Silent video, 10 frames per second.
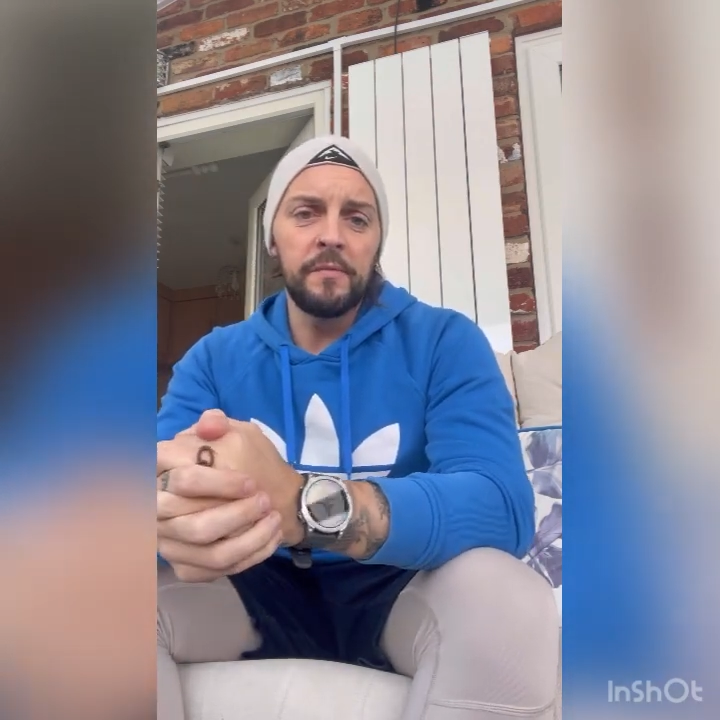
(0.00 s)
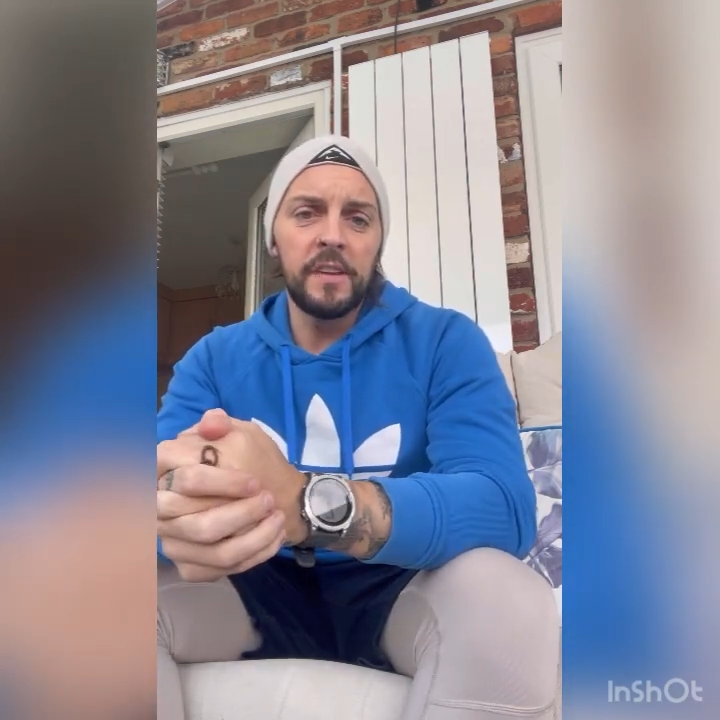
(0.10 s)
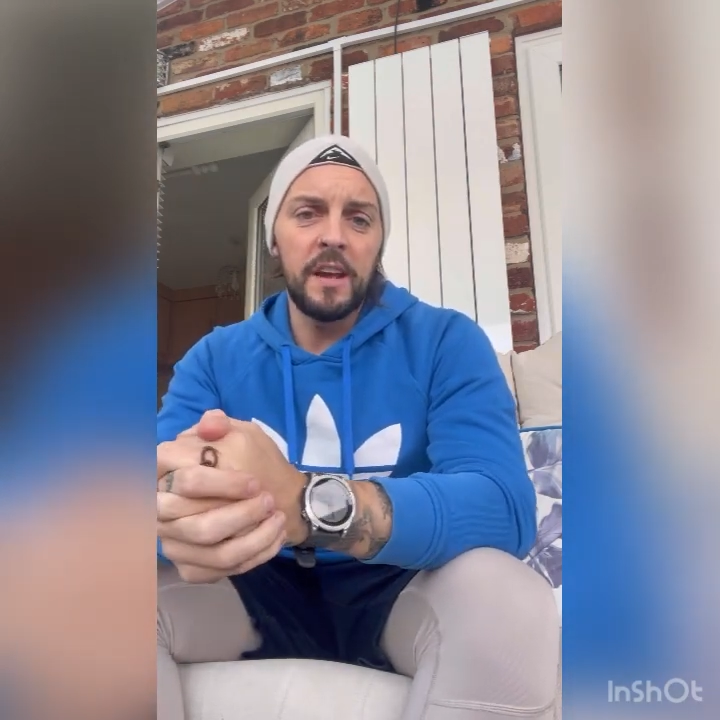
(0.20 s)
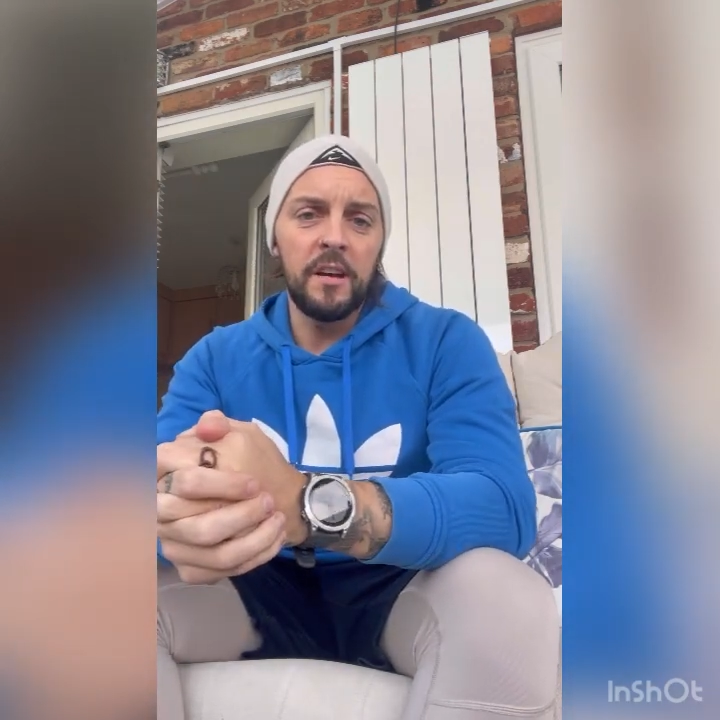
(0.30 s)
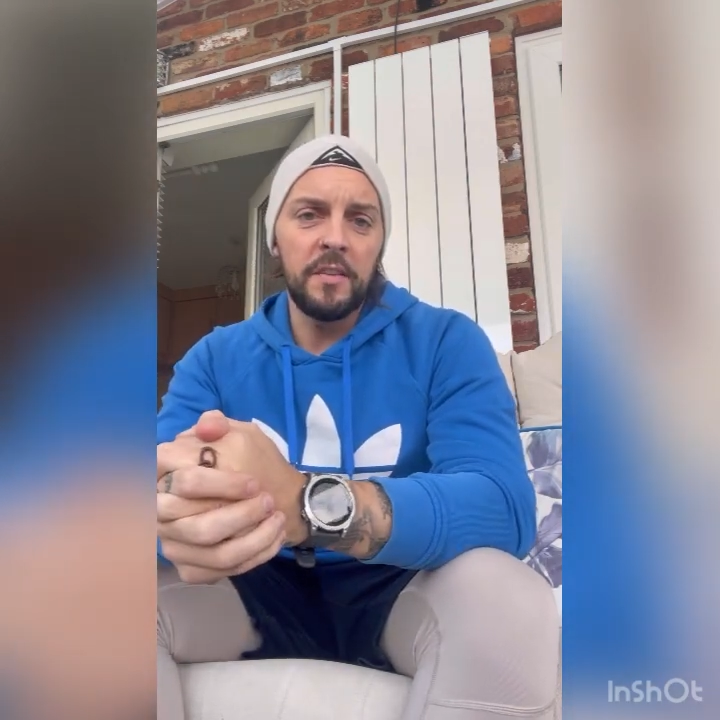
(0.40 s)

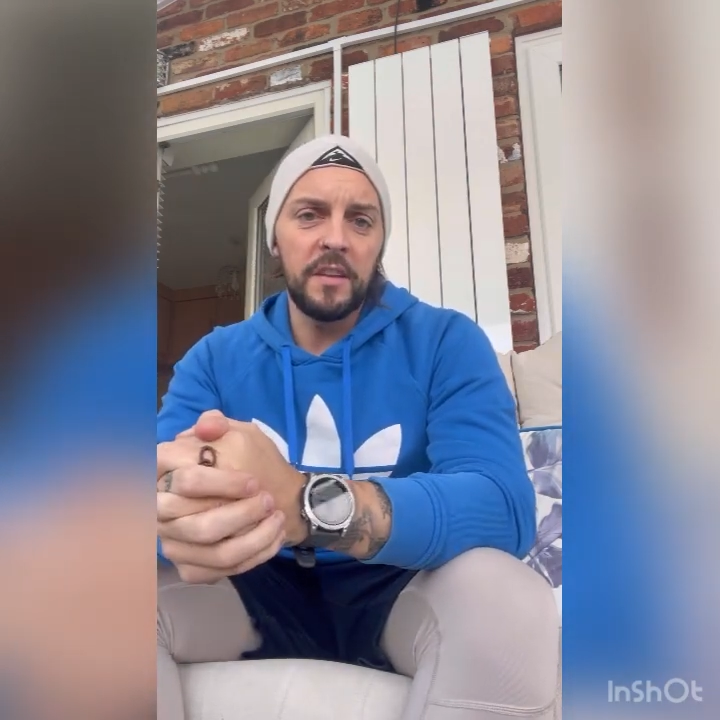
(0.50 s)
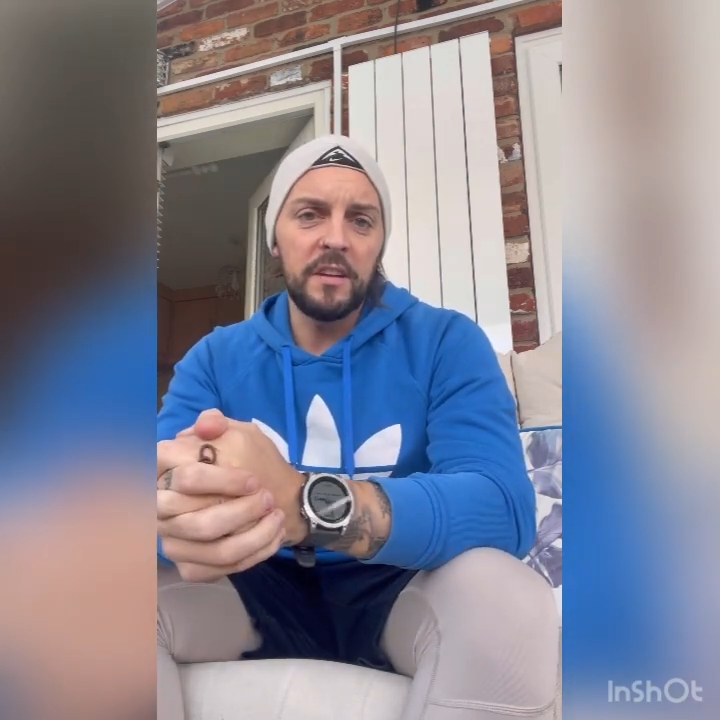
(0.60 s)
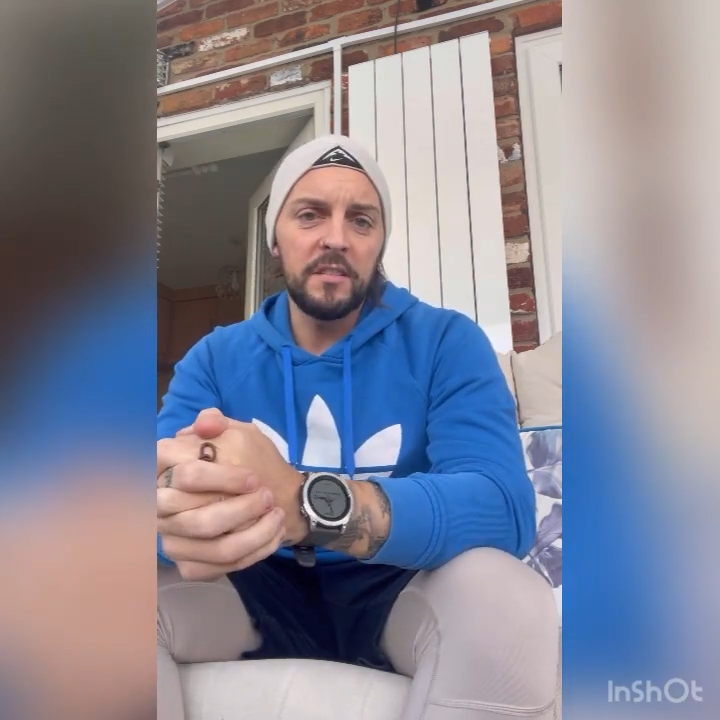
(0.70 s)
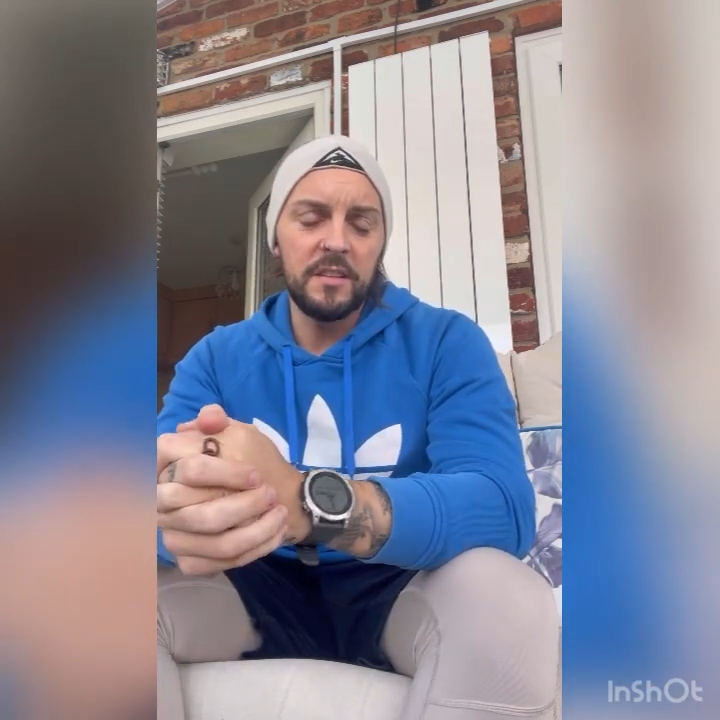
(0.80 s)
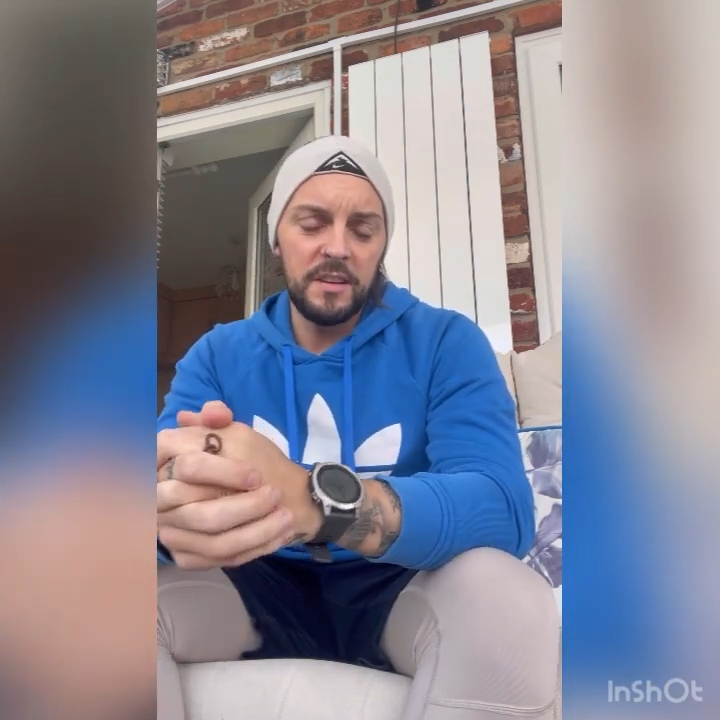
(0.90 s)
they are
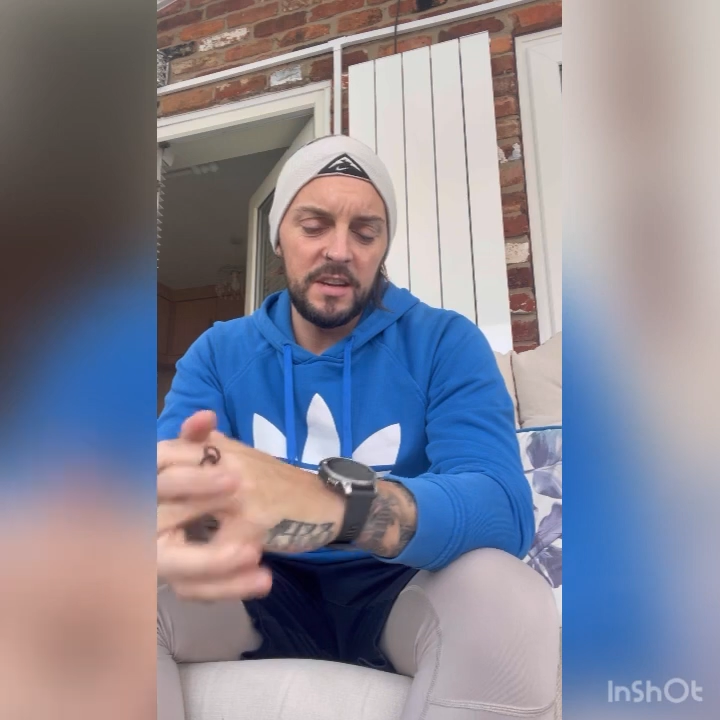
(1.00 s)
things that